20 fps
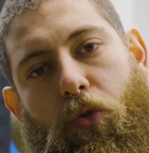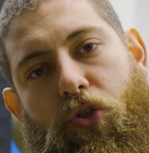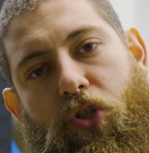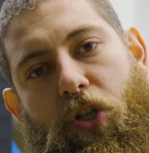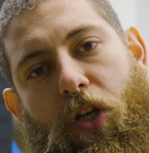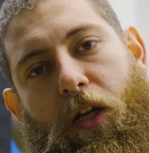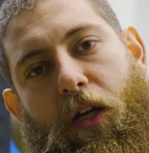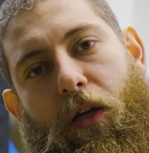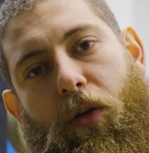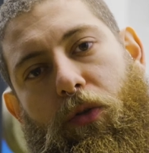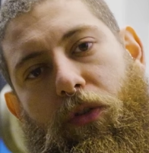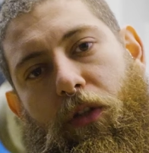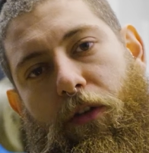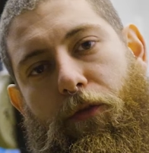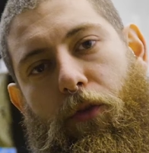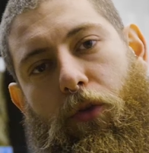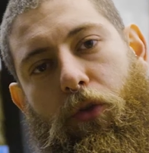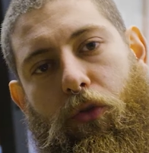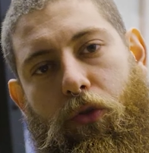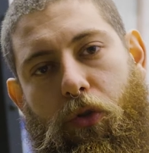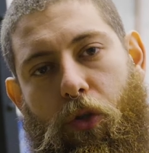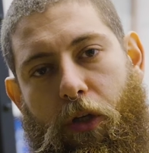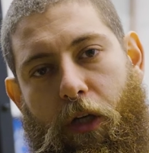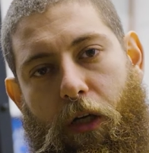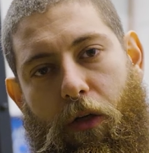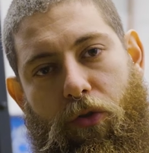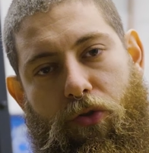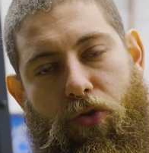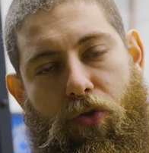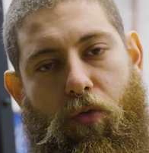to check out the full
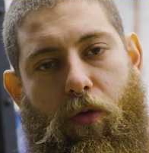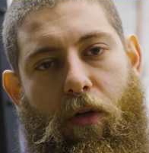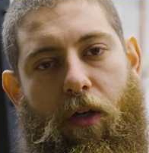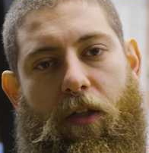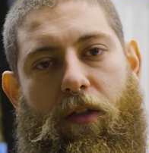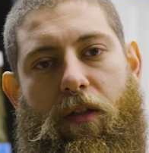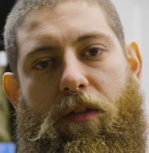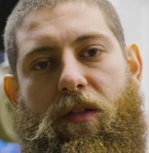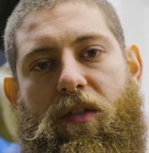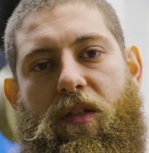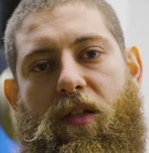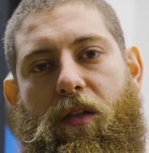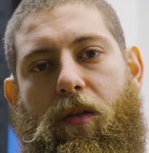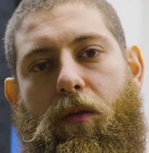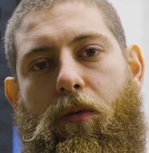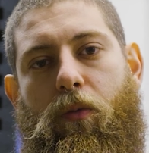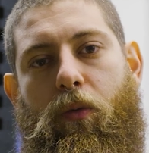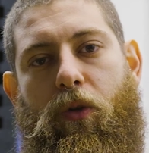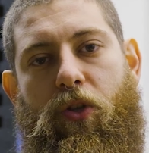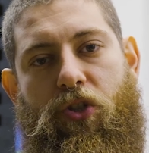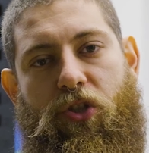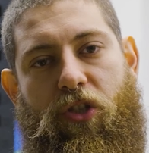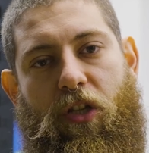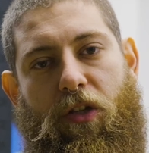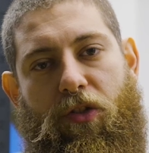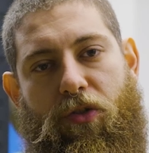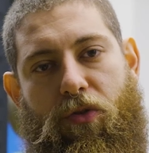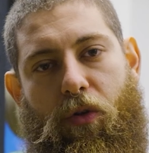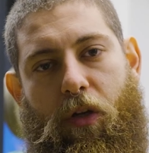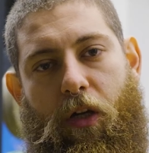tutorial on squat and see which
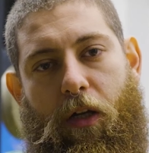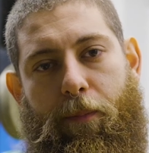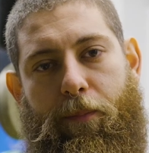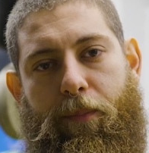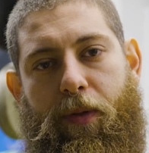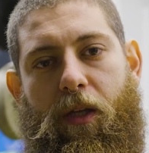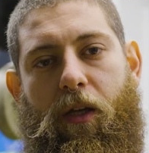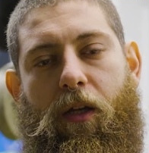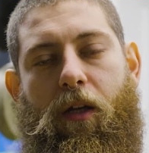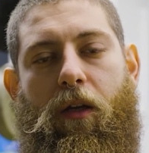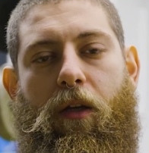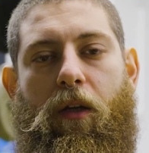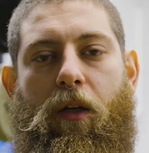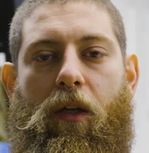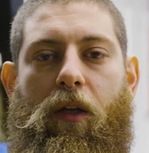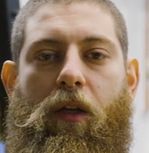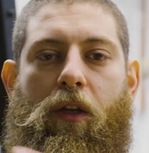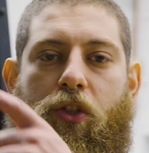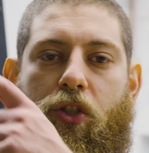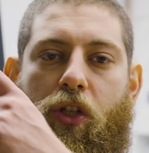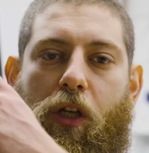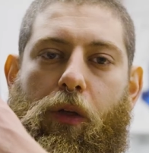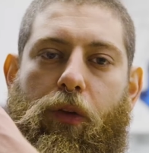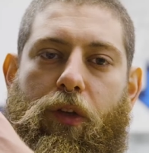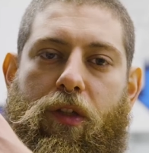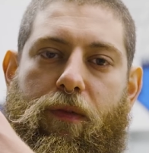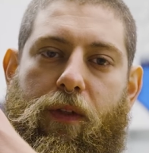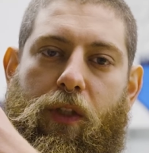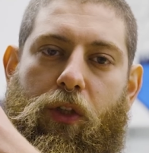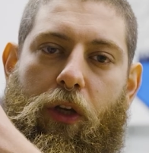stance you can pick, check out
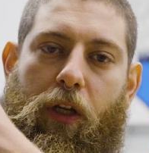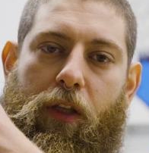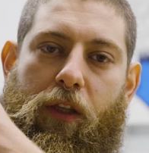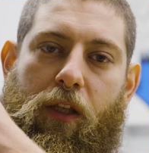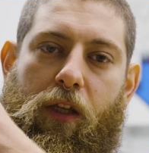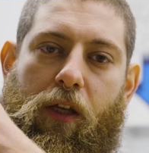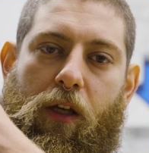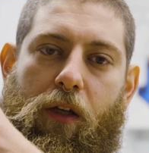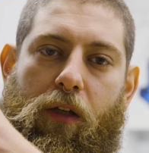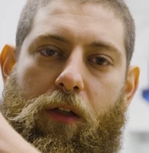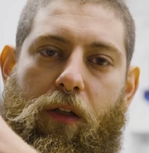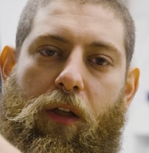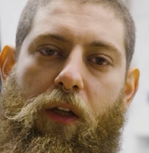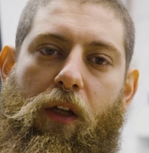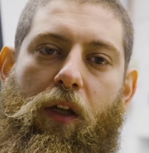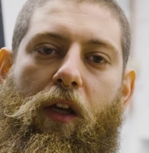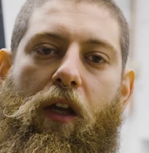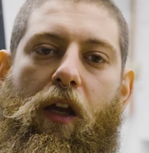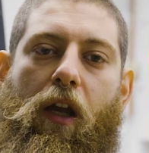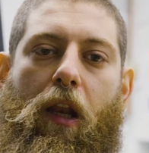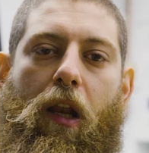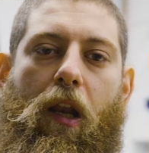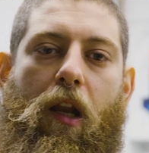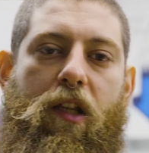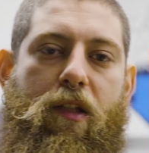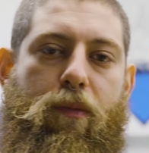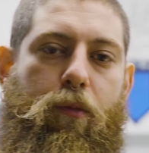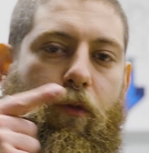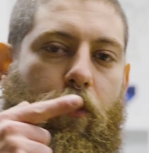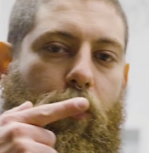this video right here. And
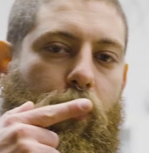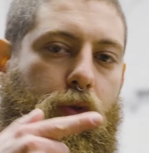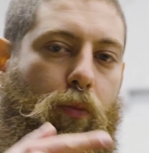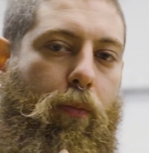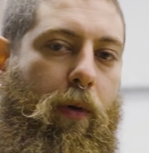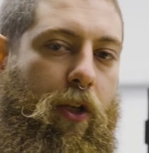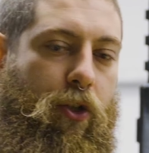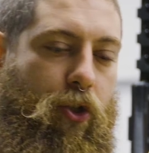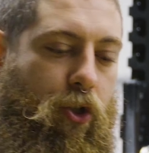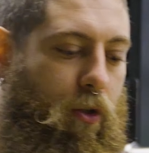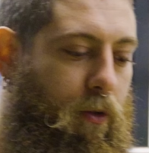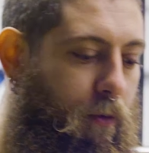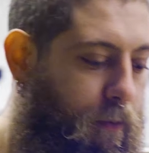let's move on to bench.